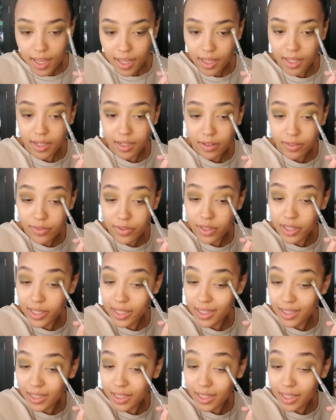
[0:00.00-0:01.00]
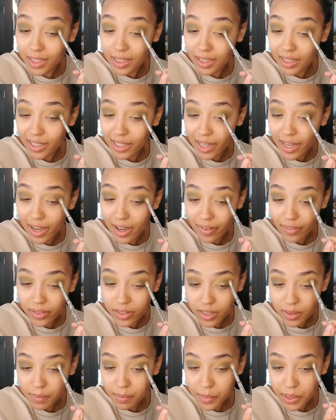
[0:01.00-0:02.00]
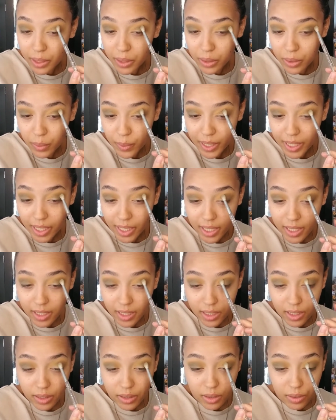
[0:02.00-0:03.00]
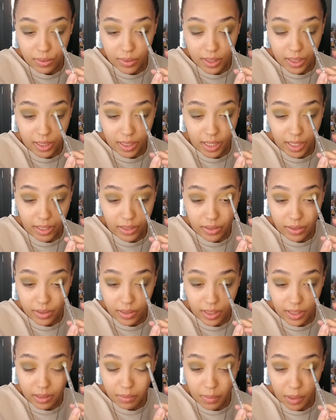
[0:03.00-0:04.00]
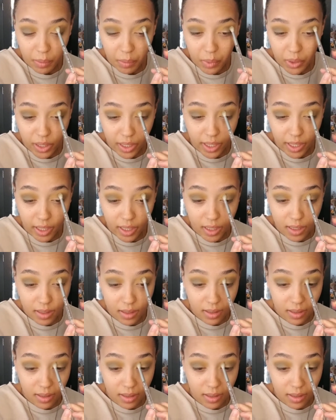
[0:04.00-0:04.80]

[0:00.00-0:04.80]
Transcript: and I feel like lately I haven't been doing anything to really exercise my brain.